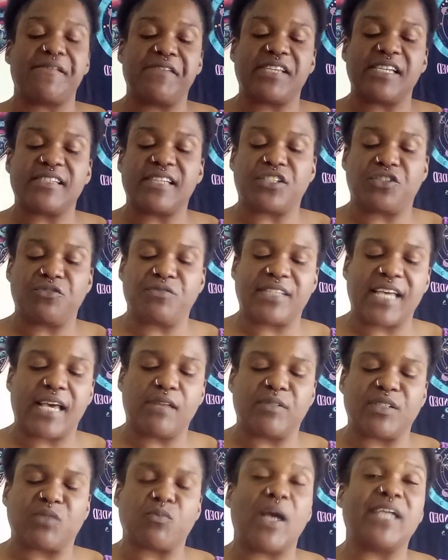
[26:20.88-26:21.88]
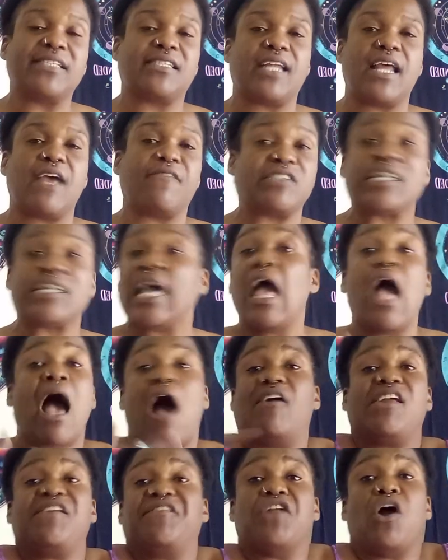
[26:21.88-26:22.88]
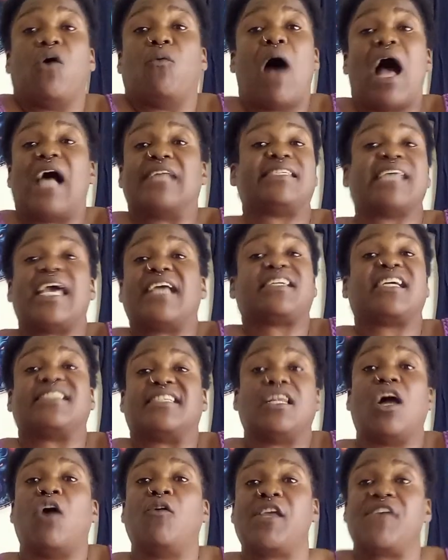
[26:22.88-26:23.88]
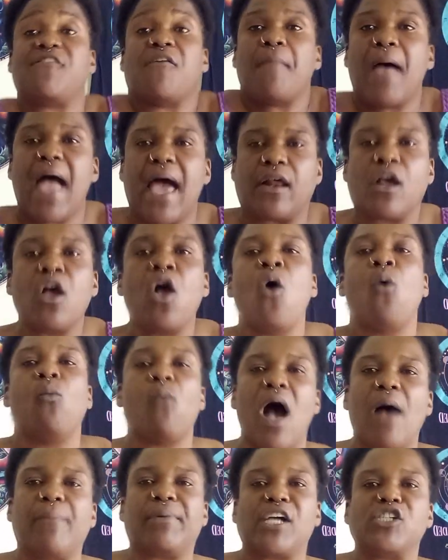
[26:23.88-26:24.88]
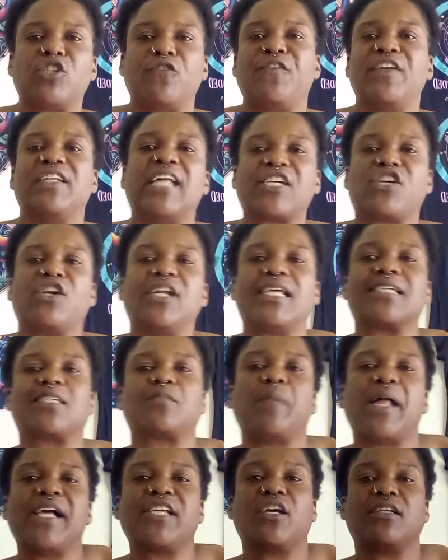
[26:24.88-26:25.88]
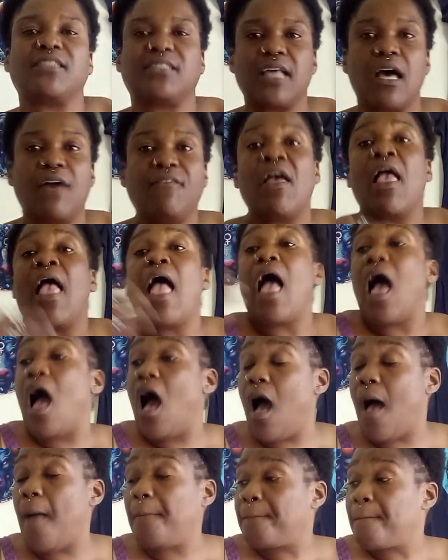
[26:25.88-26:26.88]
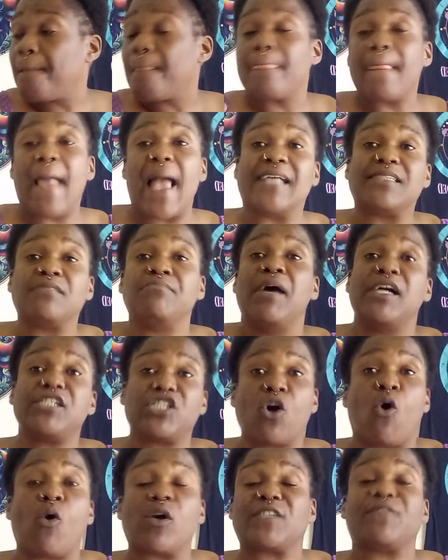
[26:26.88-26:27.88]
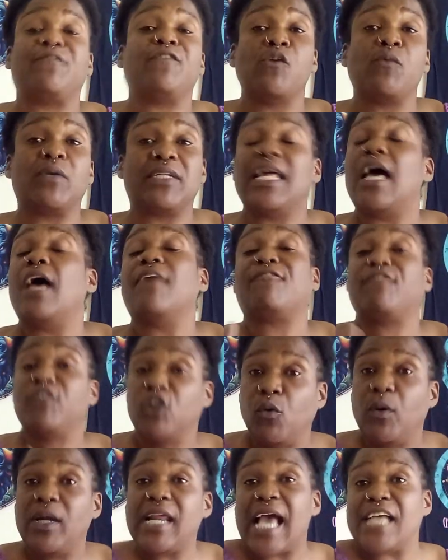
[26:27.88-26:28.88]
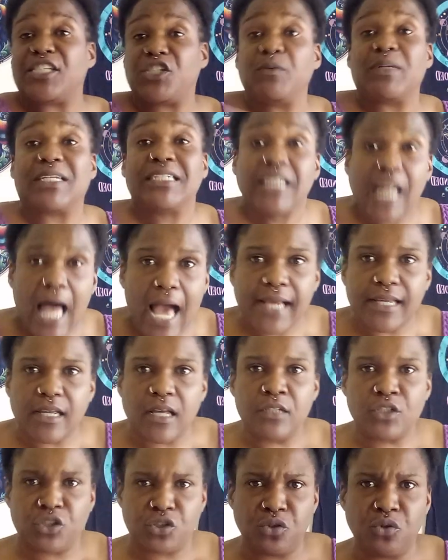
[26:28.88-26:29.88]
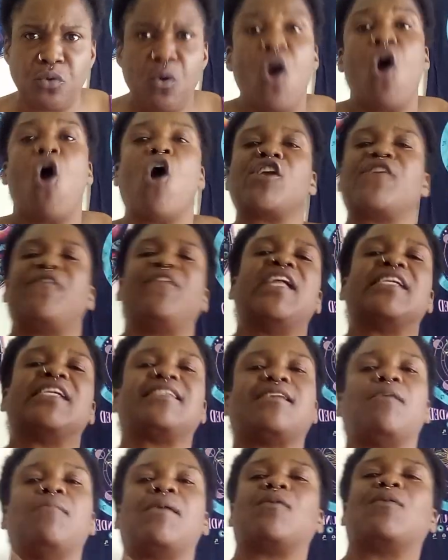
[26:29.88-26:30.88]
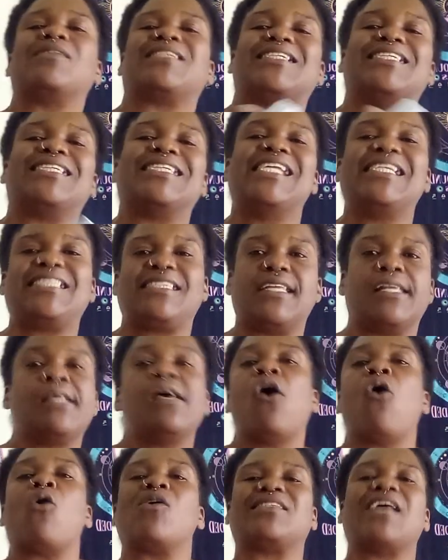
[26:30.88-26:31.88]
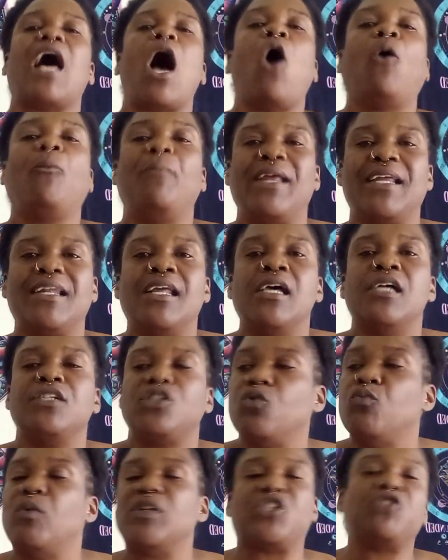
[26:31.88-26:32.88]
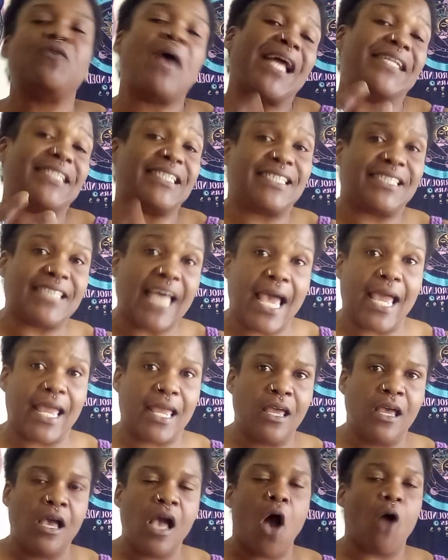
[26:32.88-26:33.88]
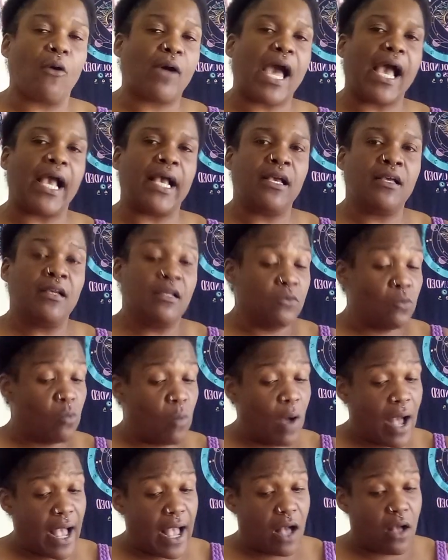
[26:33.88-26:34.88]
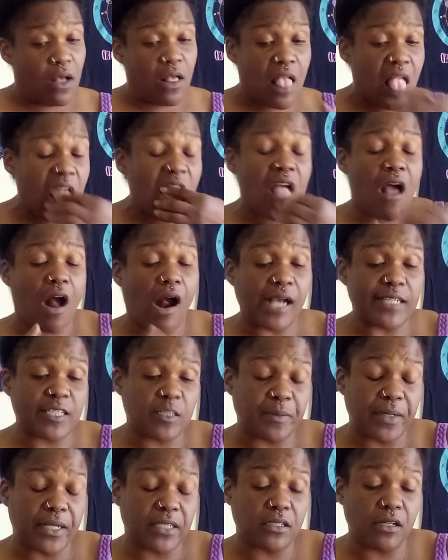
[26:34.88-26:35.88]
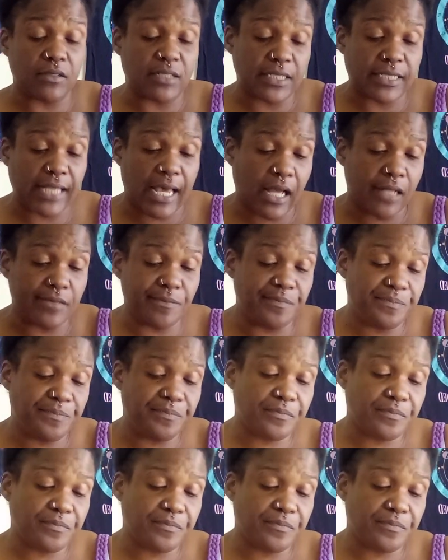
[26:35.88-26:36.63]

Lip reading: everything that you said was wasted efforts. I don't even know why I said it, because it don't even matter. Why? Because you feel like you didn't explain yourself as much or as fluid as you would like to, or you feel like somebody wasn't listening or is opening to what you had to say, okay? Wow. All right, Spirit, close this out.